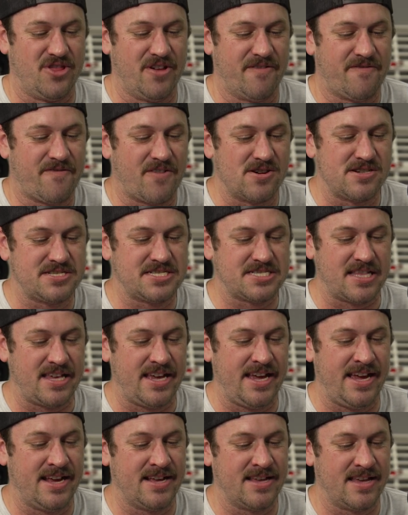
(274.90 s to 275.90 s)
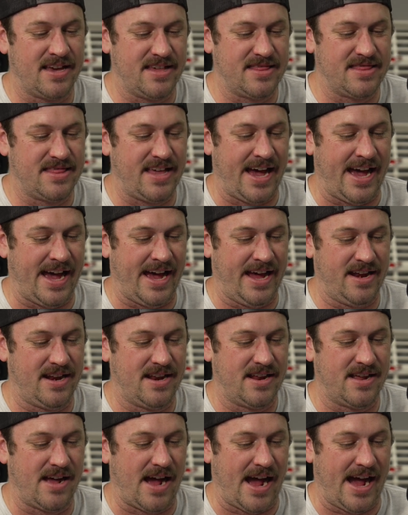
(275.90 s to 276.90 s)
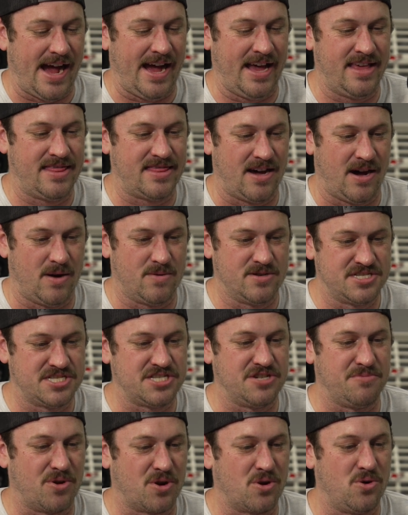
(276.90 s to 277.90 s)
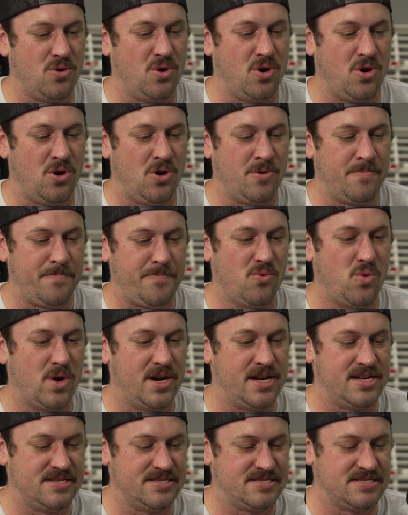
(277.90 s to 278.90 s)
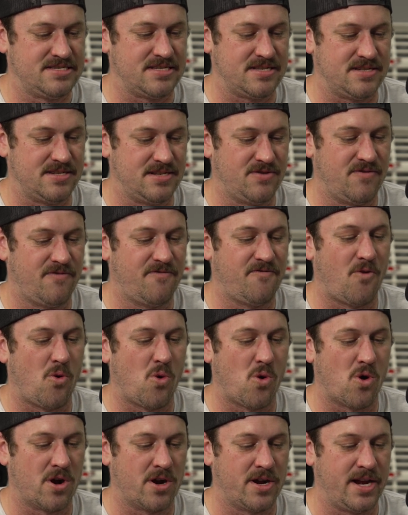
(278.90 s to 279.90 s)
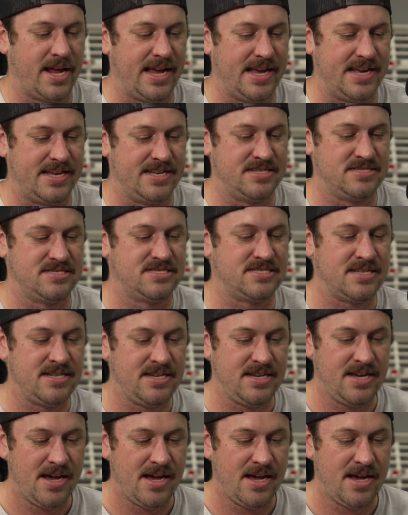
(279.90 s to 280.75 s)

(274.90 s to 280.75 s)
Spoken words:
the first thing that I thought was super cool was Ford has